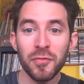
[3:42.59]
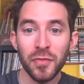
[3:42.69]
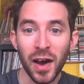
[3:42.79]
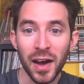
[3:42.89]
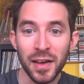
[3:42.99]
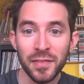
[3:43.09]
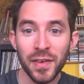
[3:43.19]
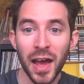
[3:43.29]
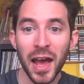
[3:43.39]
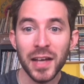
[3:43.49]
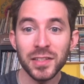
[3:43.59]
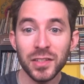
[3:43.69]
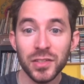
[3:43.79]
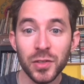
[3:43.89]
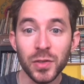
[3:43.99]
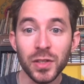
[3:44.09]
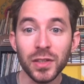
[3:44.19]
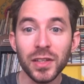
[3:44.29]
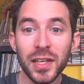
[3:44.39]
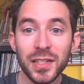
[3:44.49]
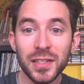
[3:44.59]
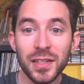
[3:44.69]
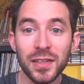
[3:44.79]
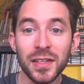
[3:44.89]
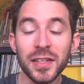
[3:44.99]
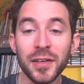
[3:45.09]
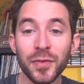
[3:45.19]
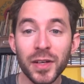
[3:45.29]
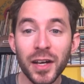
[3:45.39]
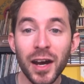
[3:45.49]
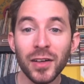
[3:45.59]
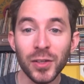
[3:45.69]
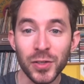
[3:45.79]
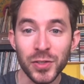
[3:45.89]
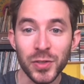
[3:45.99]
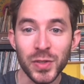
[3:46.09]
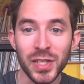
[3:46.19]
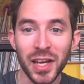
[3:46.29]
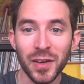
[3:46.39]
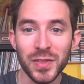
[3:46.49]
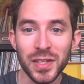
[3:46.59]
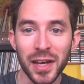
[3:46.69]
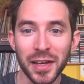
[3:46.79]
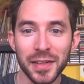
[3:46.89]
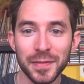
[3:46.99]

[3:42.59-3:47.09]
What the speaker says: 5 asks you to list the different colors you see outside.